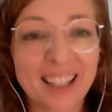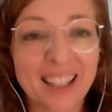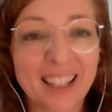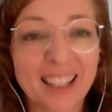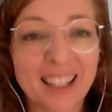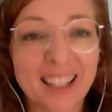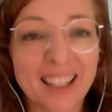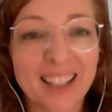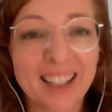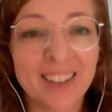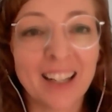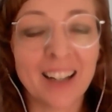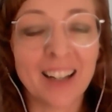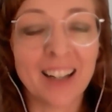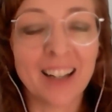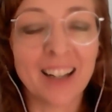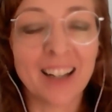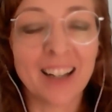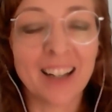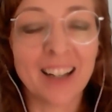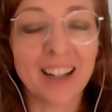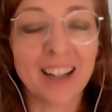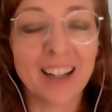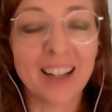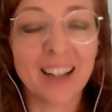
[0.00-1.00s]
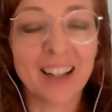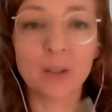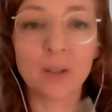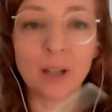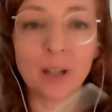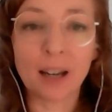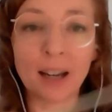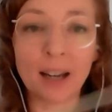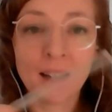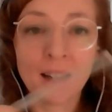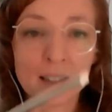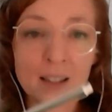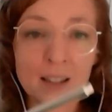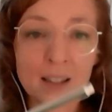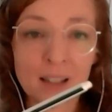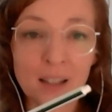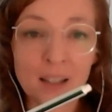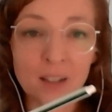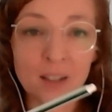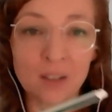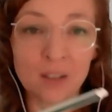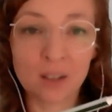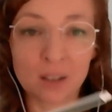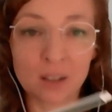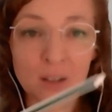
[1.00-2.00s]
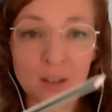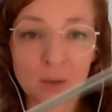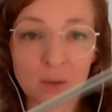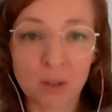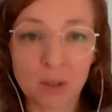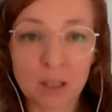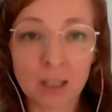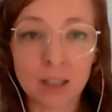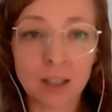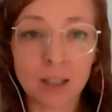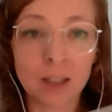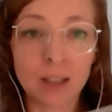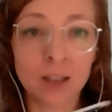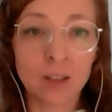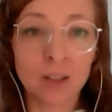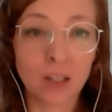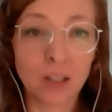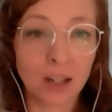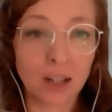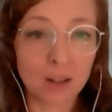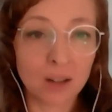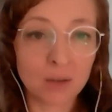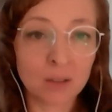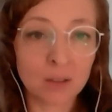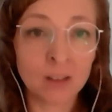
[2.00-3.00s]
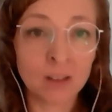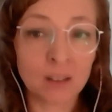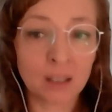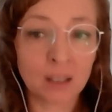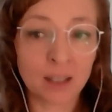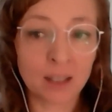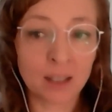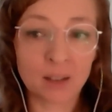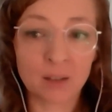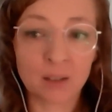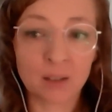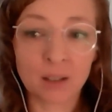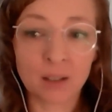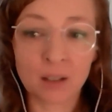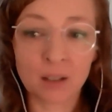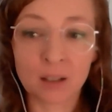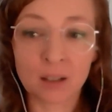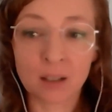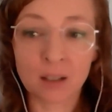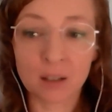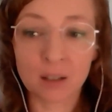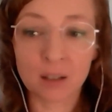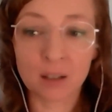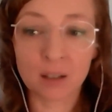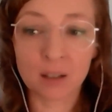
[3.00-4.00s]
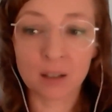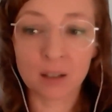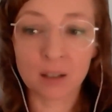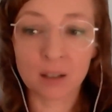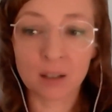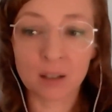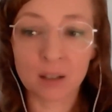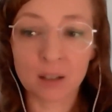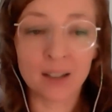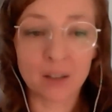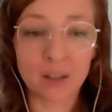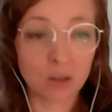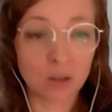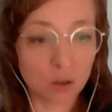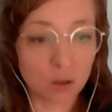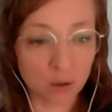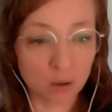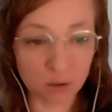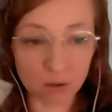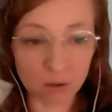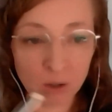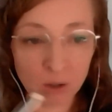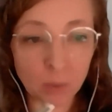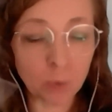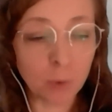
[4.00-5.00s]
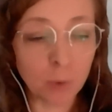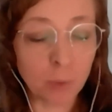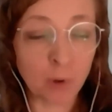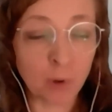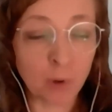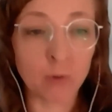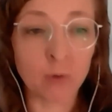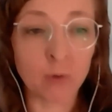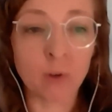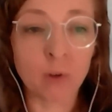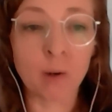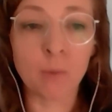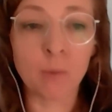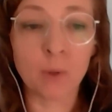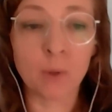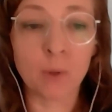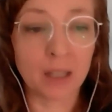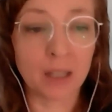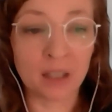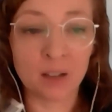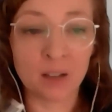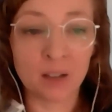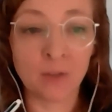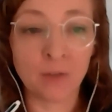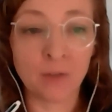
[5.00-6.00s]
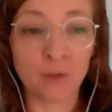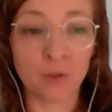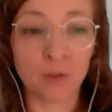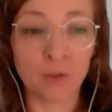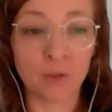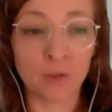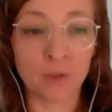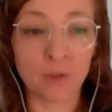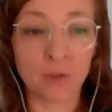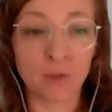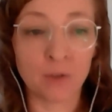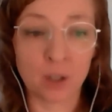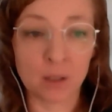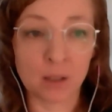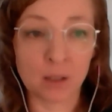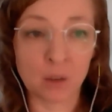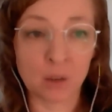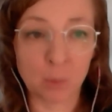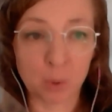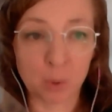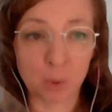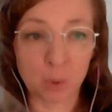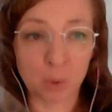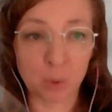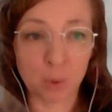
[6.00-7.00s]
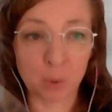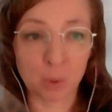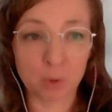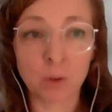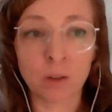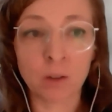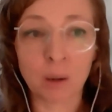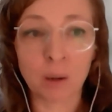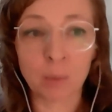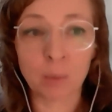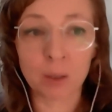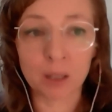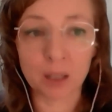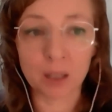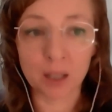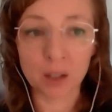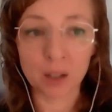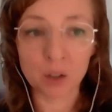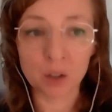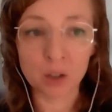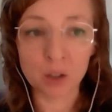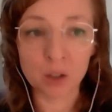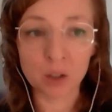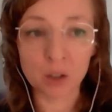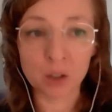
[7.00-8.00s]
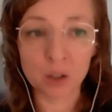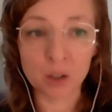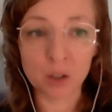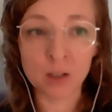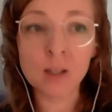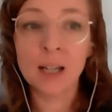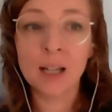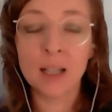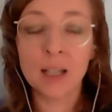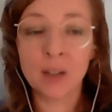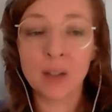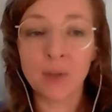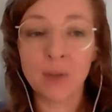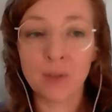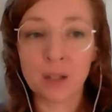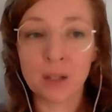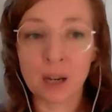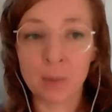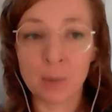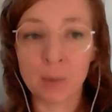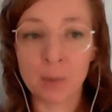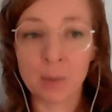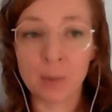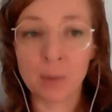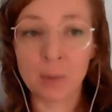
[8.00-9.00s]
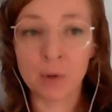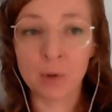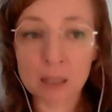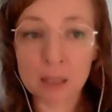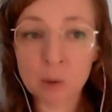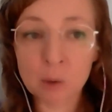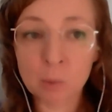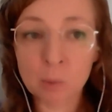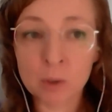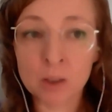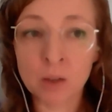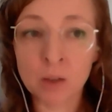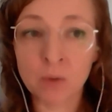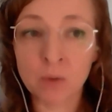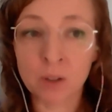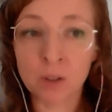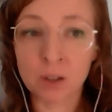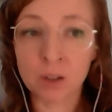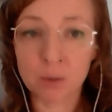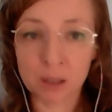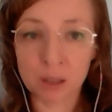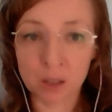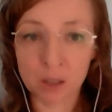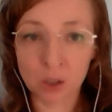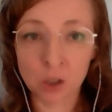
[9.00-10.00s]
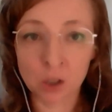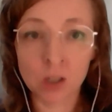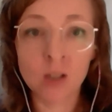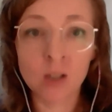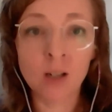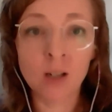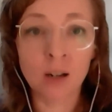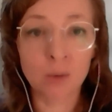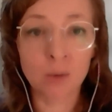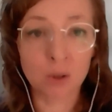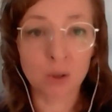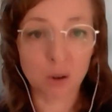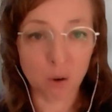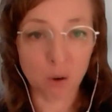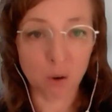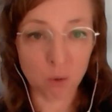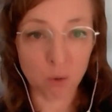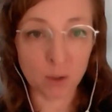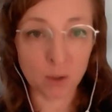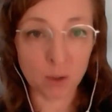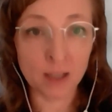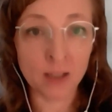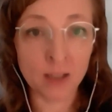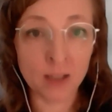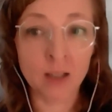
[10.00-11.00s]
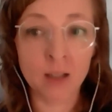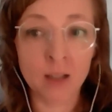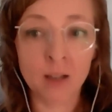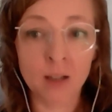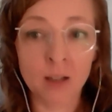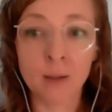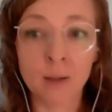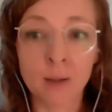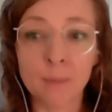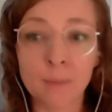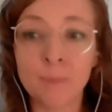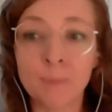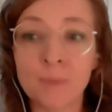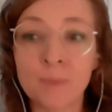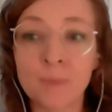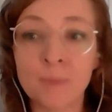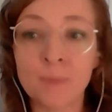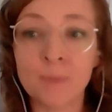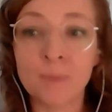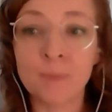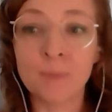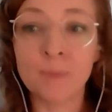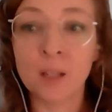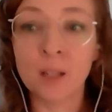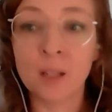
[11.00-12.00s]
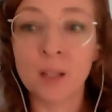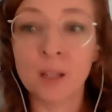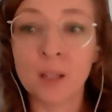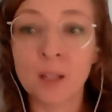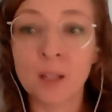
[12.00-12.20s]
Thank you. Yeah. So I can say just quickly, in general, like the Wheel Access Europe, the program, we're here for general support with your applications. If it comes to really specific questions, I would always point